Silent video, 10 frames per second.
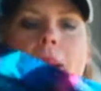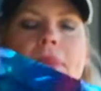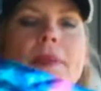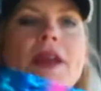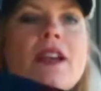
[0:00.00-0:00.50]

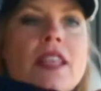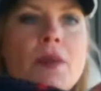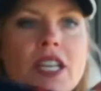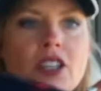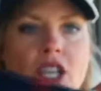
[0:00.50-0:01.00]
But apparently
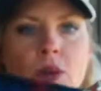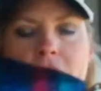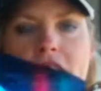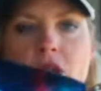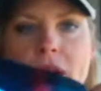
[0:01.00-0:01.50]
when you don't
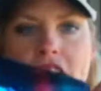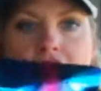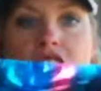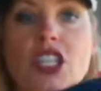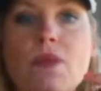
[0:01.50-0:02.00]
read the
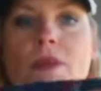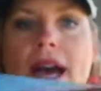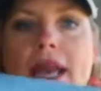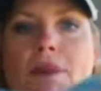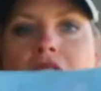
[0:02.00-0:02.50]
directions, you
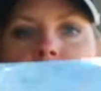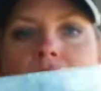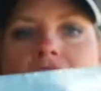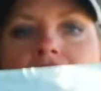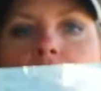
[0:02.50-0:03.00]
might be
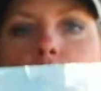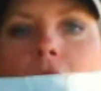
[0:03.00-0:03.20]
using the